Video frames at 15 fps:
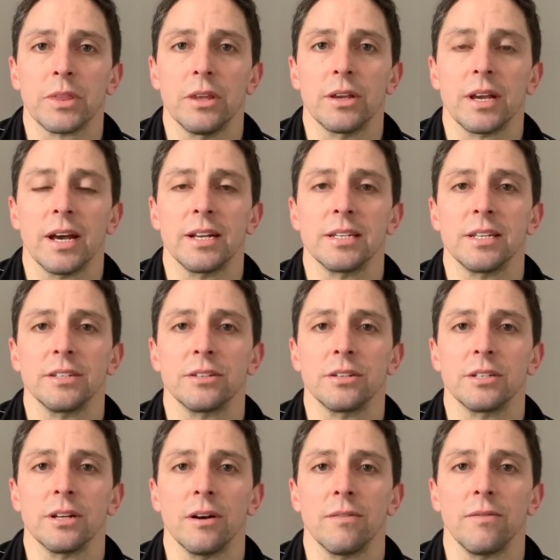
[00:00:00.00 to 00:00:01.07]
you kind of set
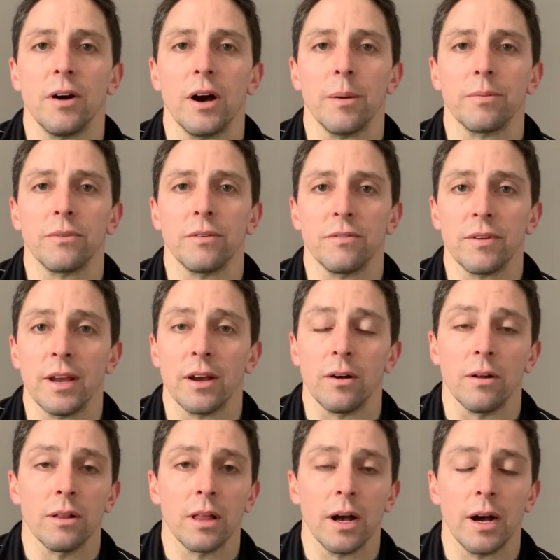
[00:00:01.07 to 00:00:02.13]
yourself up to
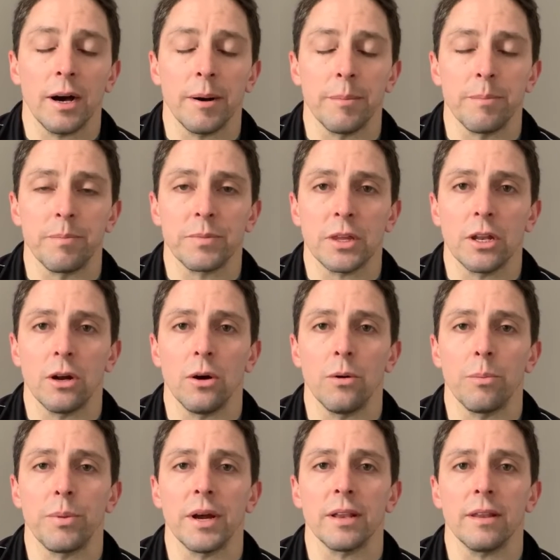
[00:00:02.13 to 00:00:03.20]
fail,
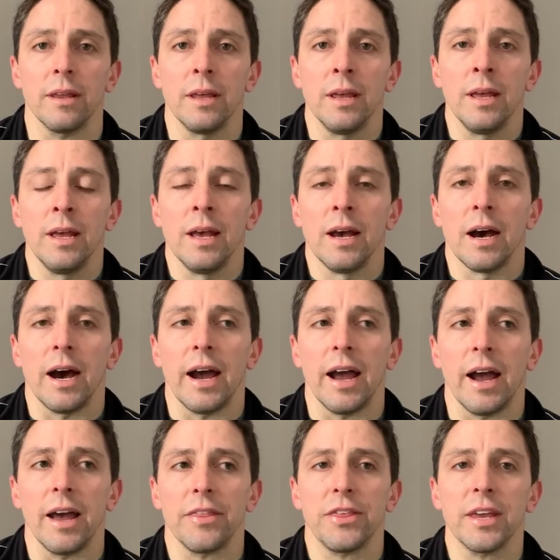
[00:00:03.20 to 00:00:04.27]
but
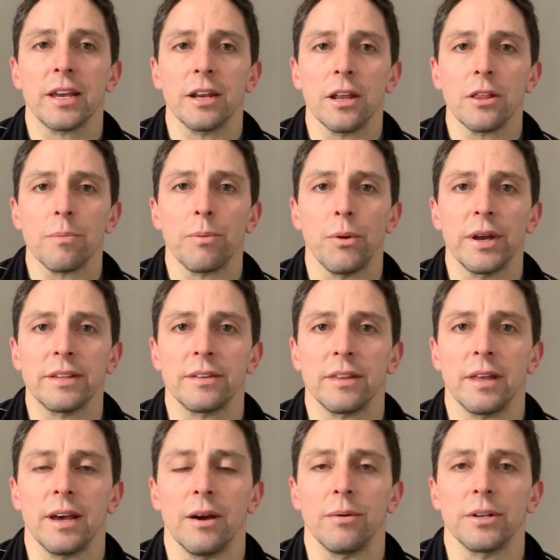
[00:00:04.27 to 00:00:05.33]
I think another point to
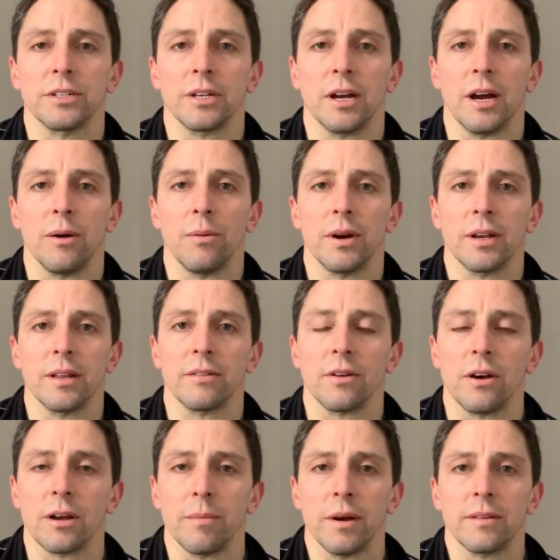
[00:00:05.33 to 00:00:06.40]
that, which I wanted to
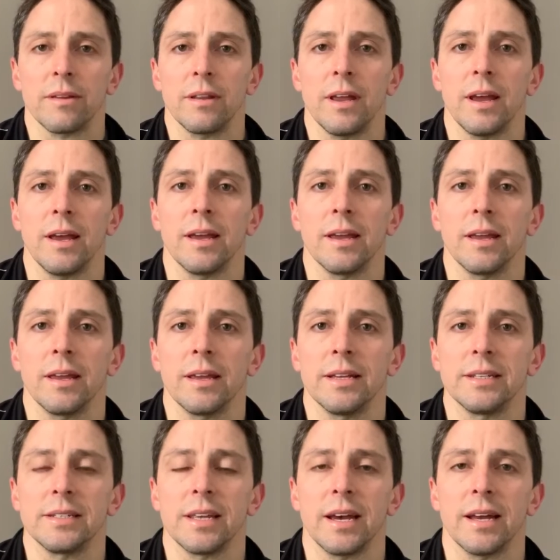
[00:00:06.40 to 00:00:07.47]
talk about today,
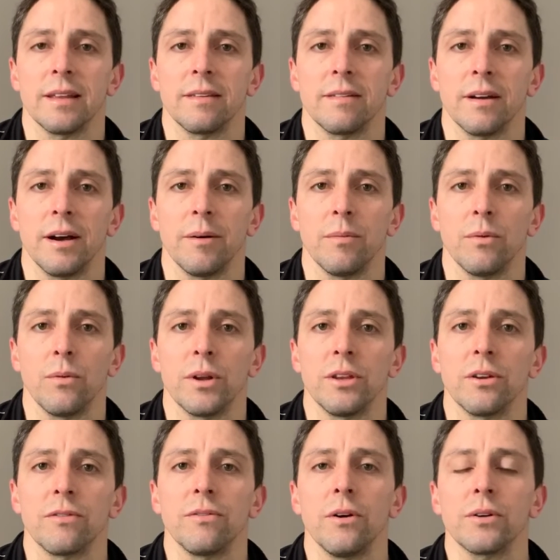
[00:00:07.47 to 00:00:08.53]
is that when
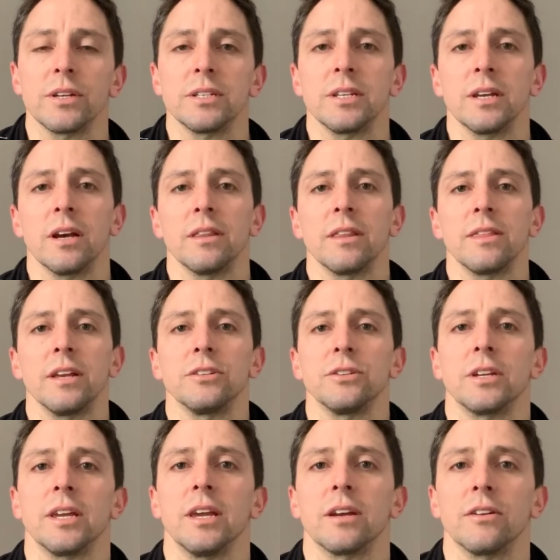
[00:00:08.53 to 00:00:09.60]
you're focusing on the things you
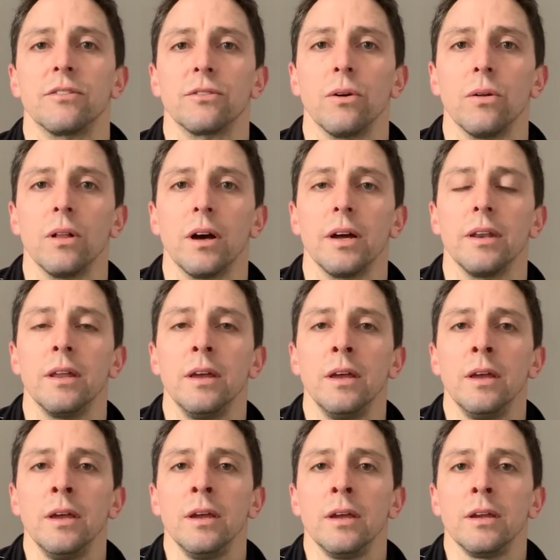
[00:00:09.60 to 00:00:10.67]
can't control on,
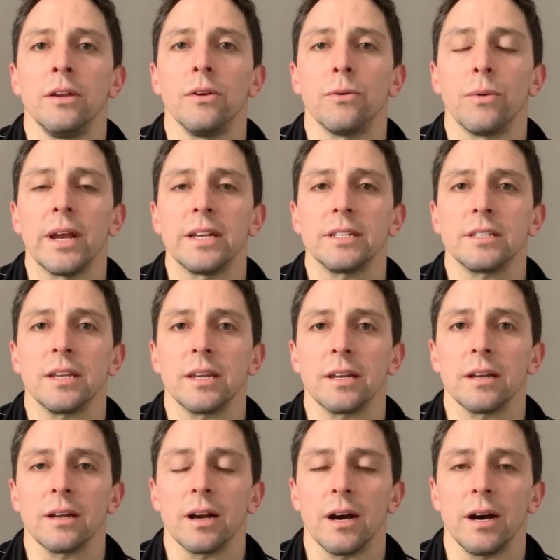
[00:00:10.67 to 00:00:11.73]
you're
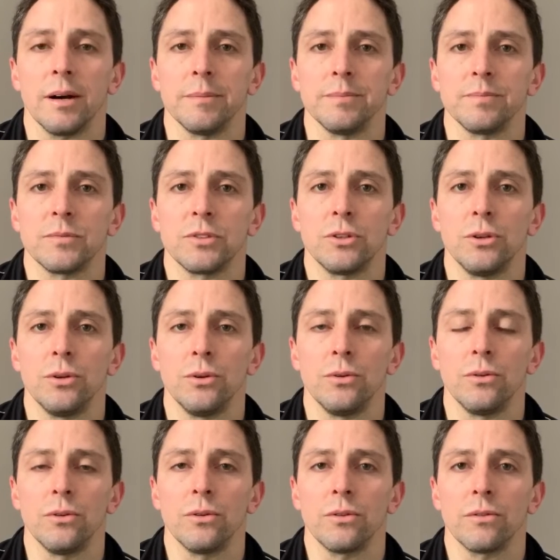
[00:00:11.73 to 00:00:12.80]
wasting
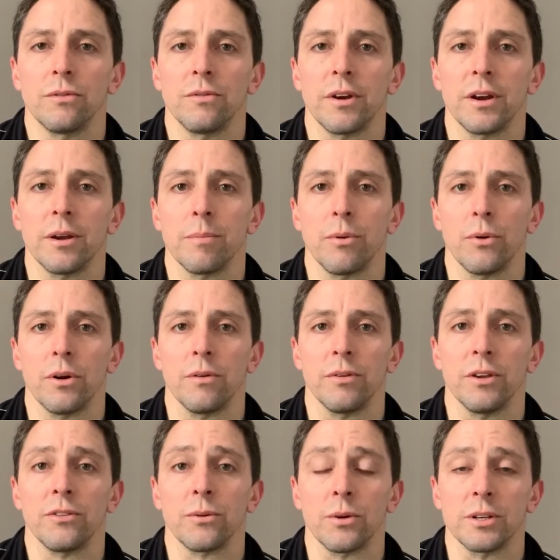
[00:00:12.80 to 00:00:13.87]
two very important
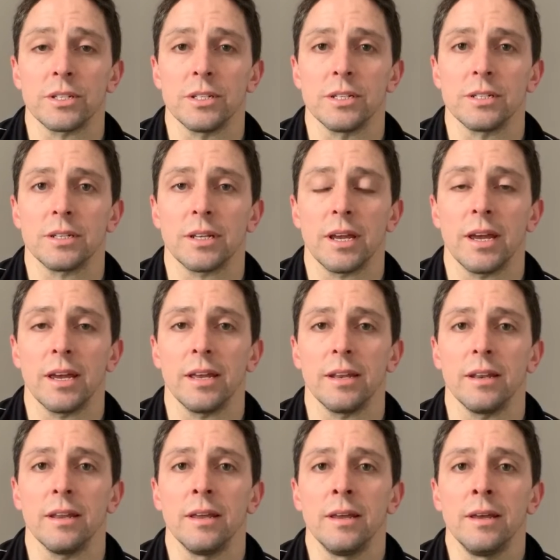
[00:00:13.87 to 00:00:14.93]
resources,
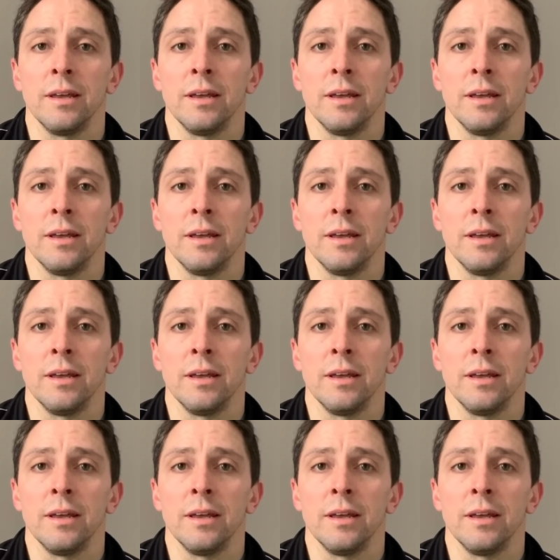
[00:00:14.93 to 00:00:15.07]
and